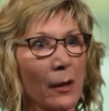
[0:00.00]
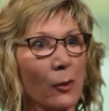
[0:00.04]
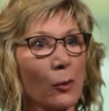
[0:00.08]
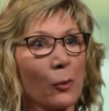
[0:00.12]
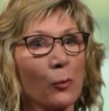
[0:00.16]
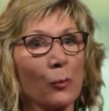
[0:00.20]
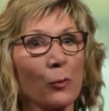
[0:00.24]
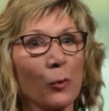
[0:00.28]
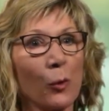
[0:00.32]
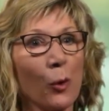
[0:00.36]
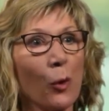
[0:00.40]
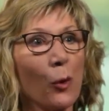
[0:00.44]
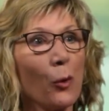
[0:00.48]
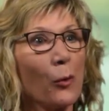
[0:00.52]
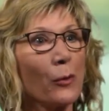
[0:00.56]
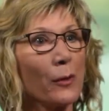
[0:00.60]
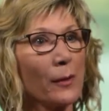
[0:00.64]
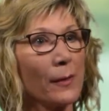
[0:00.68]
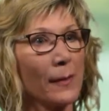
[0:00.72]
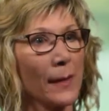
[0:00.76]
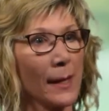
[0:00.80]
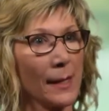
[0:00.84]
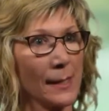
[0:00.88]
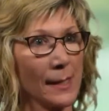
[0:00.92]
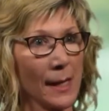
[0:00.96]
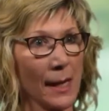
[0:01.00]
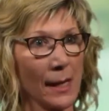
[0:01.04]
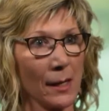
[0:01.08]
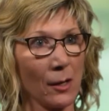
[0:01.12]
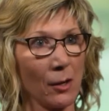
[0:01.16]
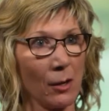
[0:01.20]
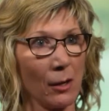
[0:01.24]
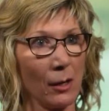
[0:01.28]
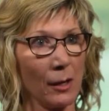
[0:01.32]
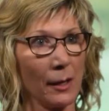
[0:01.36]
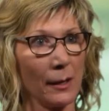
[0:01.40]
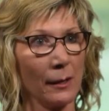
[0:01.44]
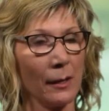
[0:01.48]
and the role that they take
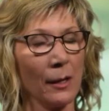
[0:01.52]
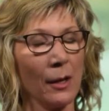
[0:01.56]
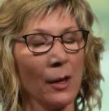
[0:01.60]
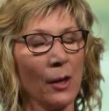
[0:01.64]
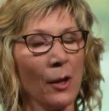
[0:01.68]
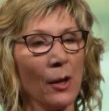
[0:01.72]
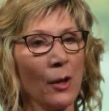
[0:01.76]
on.